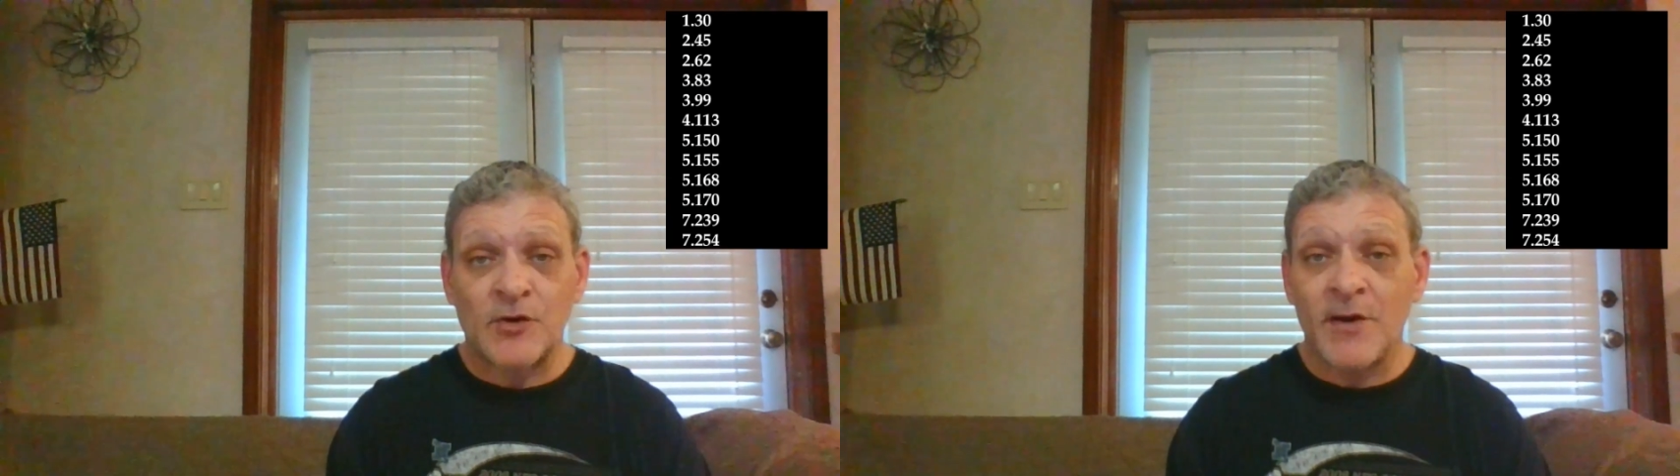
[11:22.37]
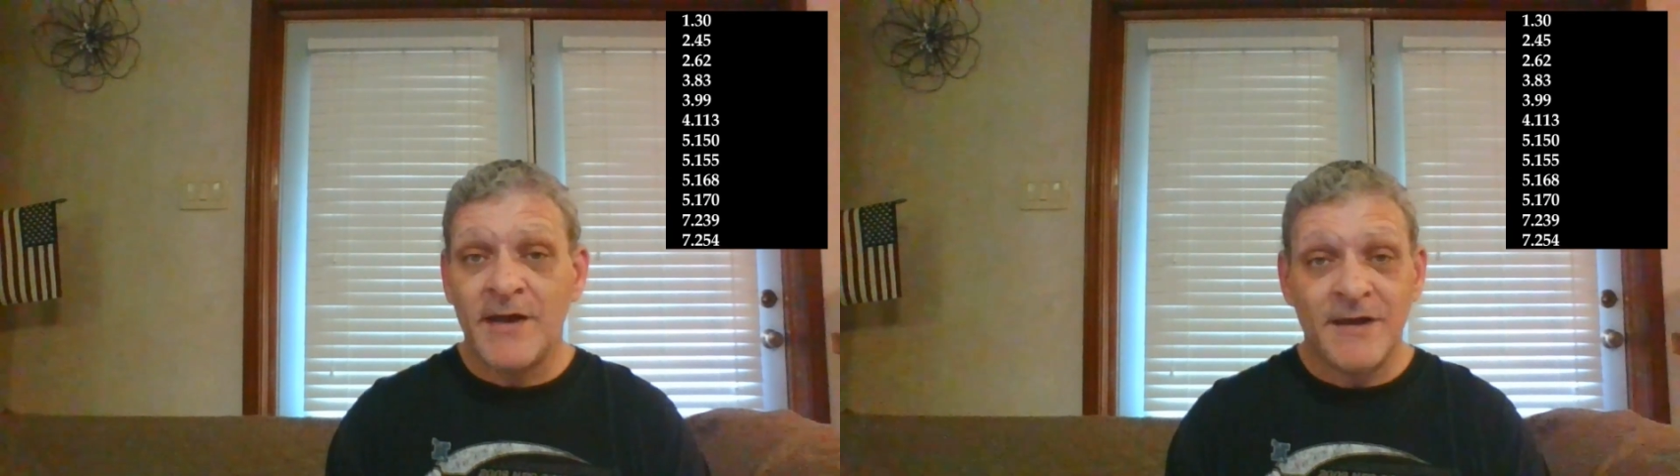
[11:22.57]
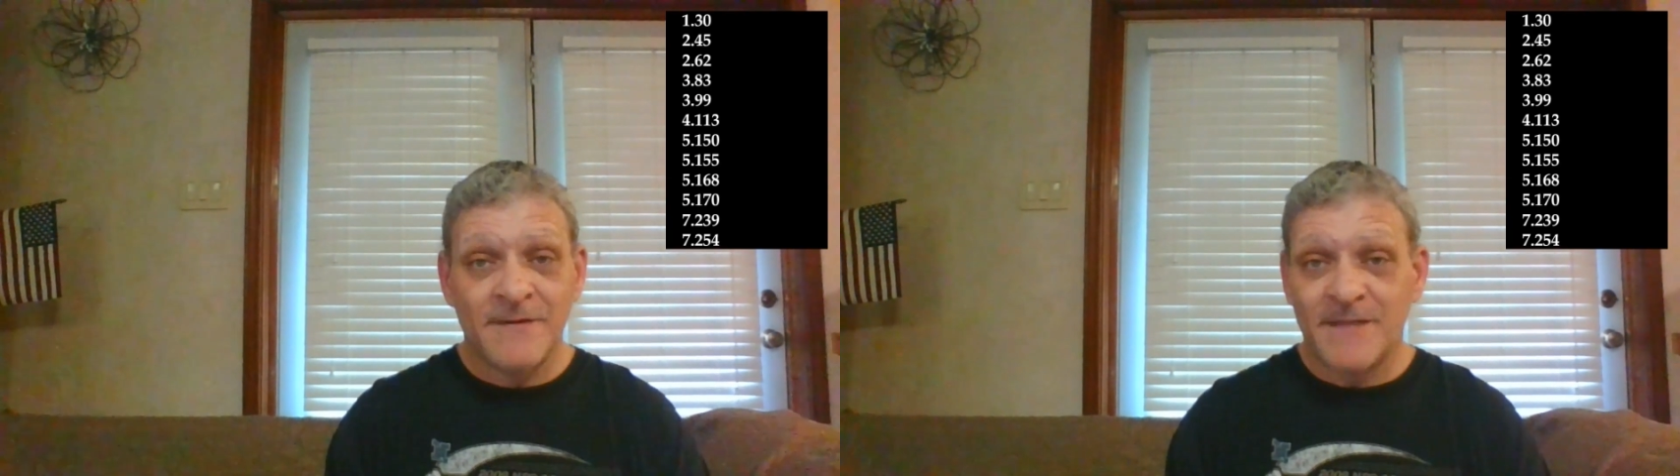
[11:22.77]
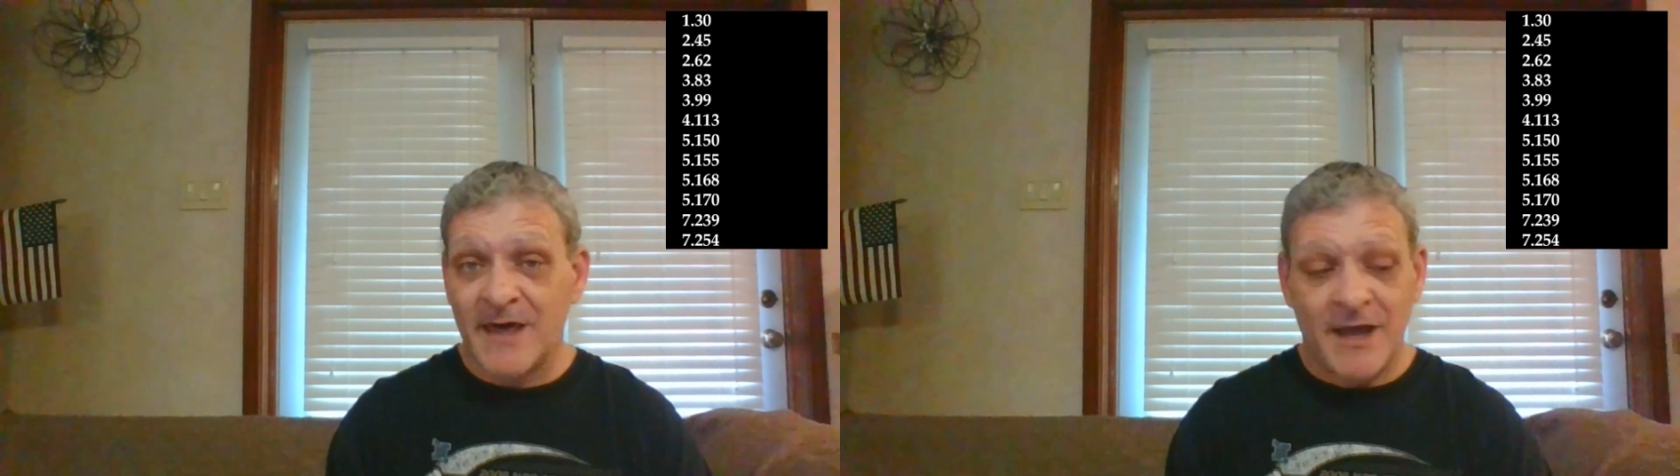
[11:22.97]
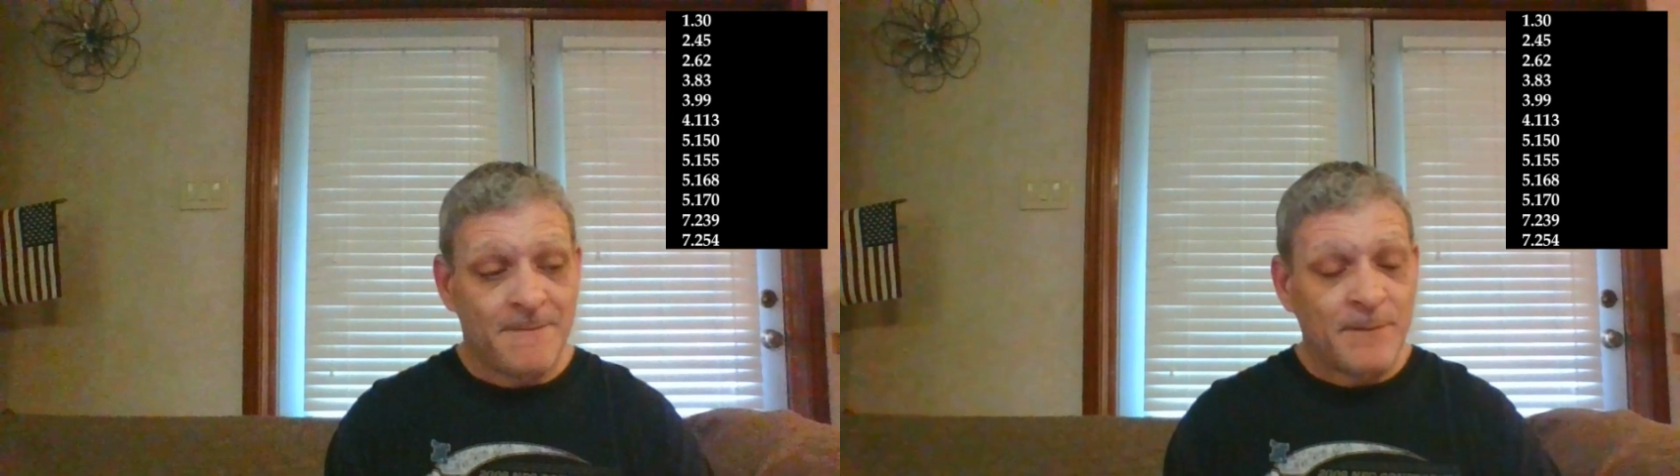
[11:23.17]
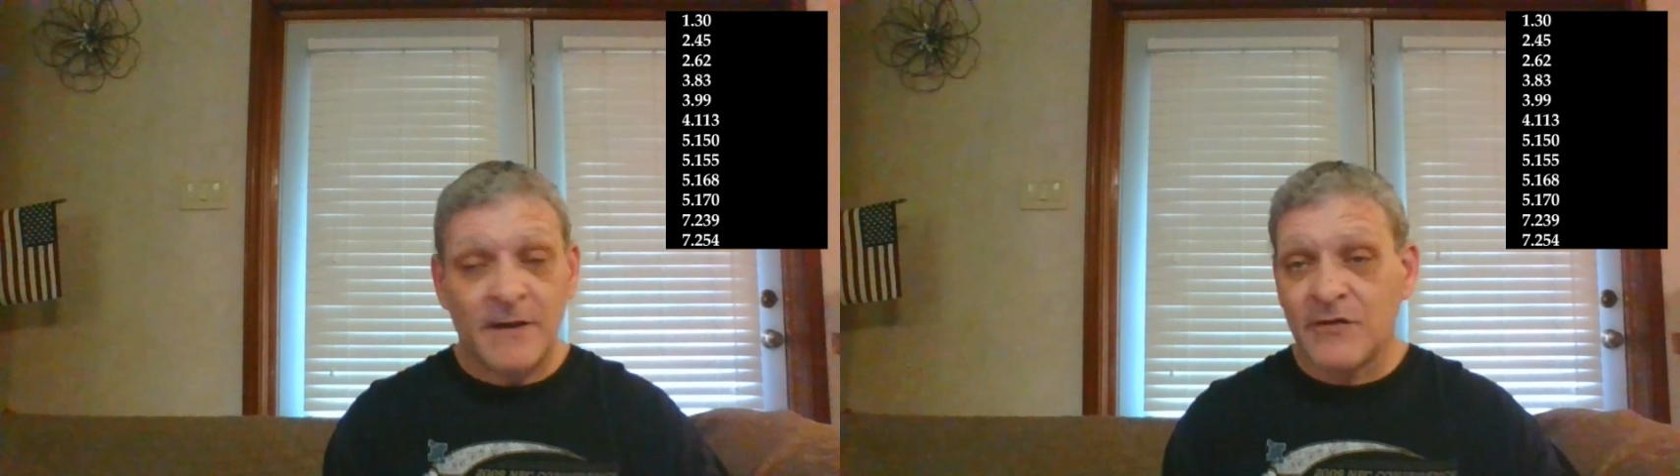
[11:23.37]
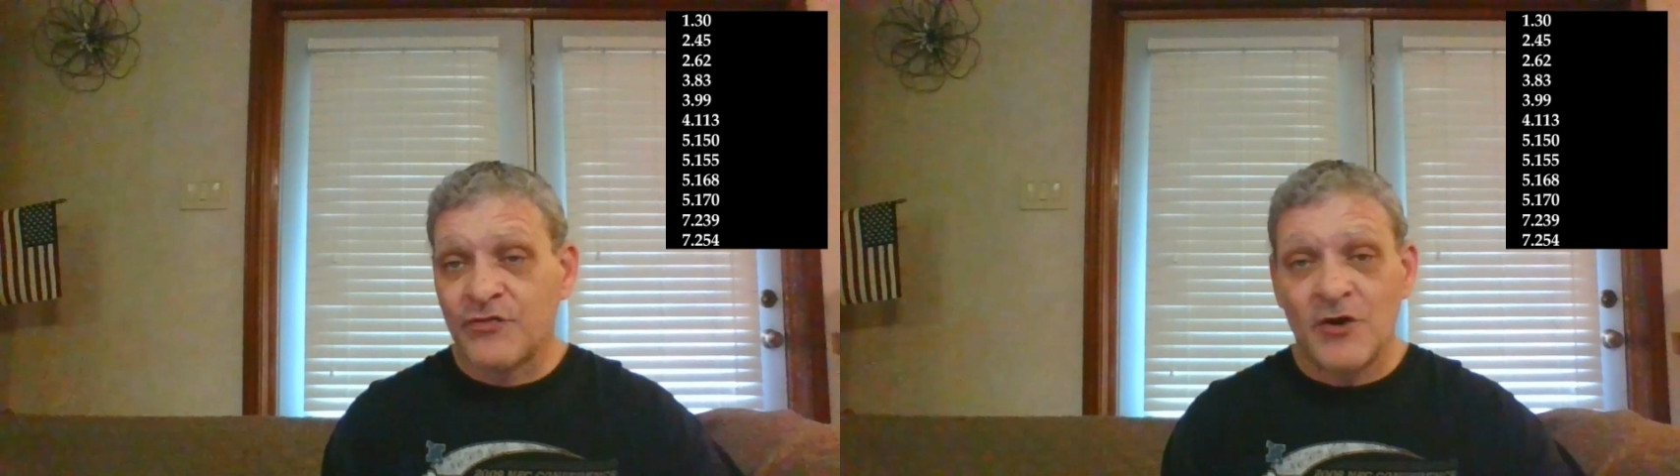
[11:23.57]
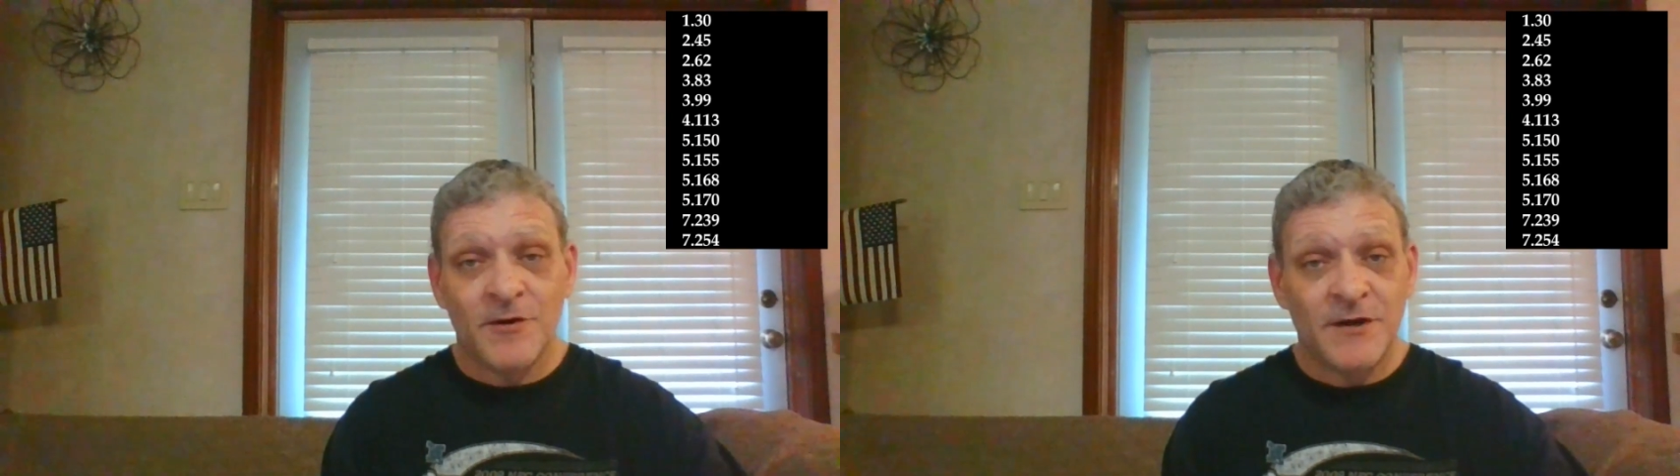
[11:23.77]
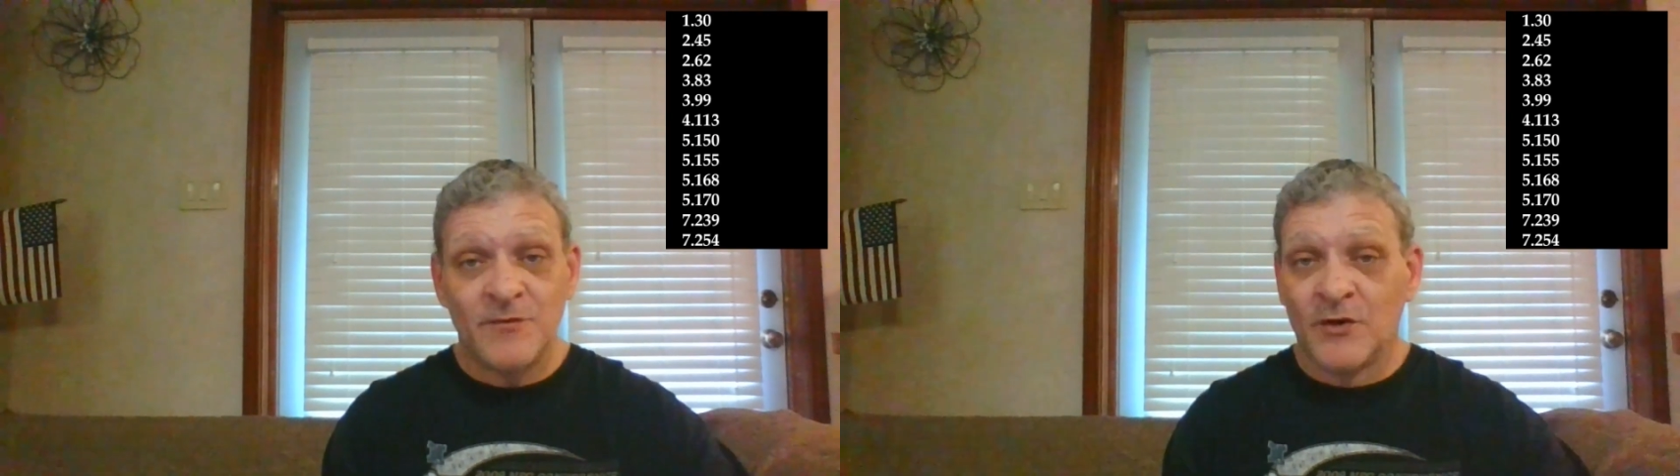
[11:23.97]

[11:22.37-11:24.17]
praying that at pick 30,